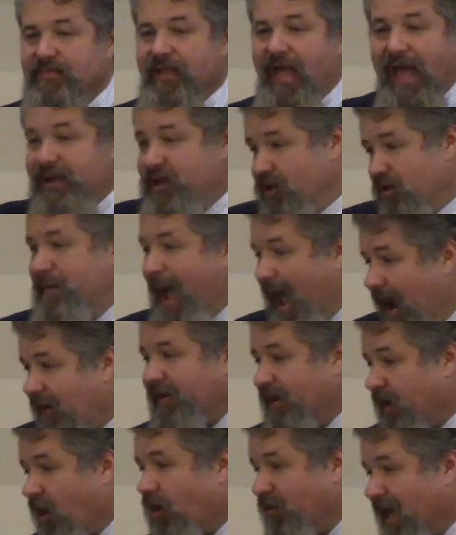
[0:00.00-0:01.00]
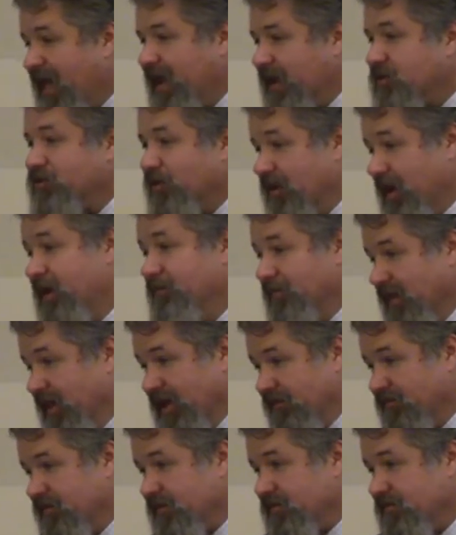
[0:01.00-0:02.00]
and you're married already to an
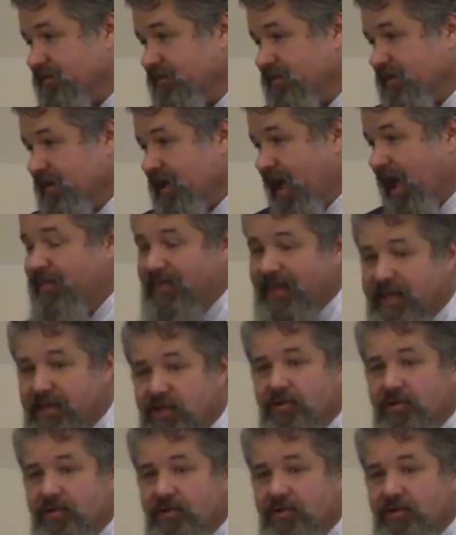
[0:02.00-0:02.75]
unbeliever, and then